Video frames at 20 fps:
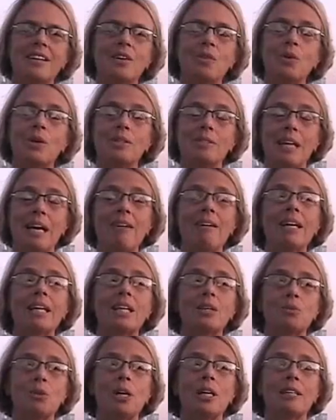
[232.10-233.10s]
Well, now I
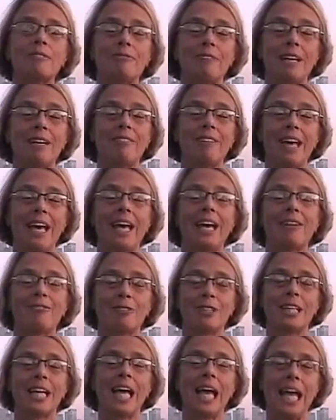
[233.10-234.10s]
can walk a 5K
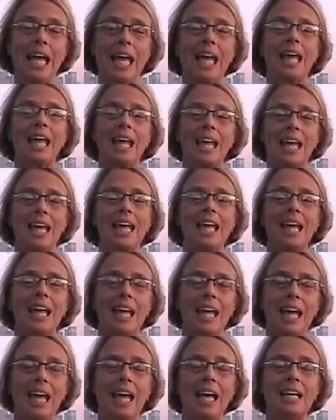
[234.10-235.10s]
every day,
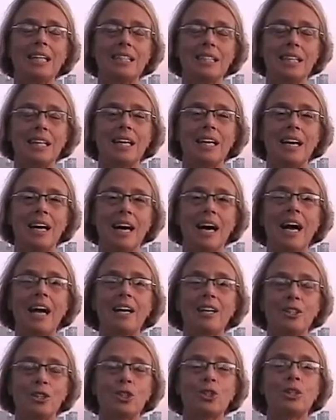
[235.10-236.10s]
and
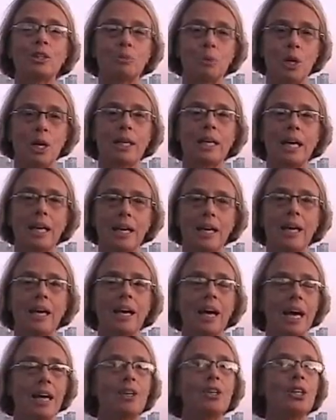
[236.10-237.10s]
I enjoy walking,
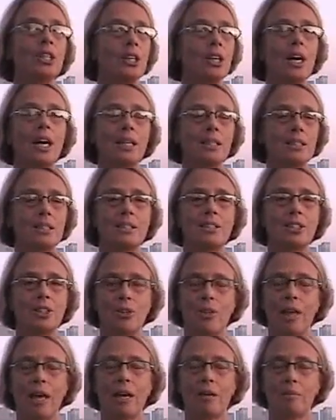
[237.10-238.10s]
and I could not
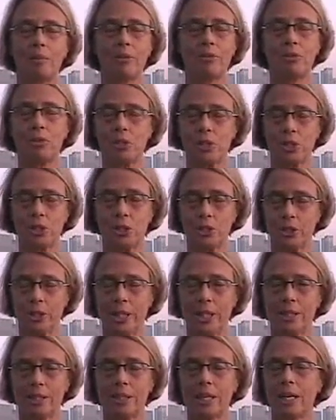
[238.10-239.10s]
do that before
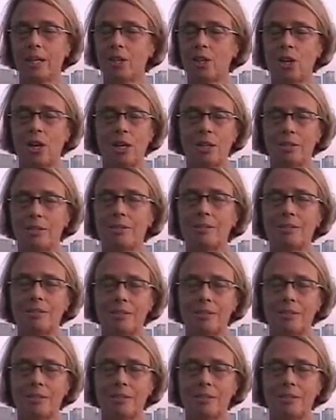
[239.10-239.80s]
surgery, not at all.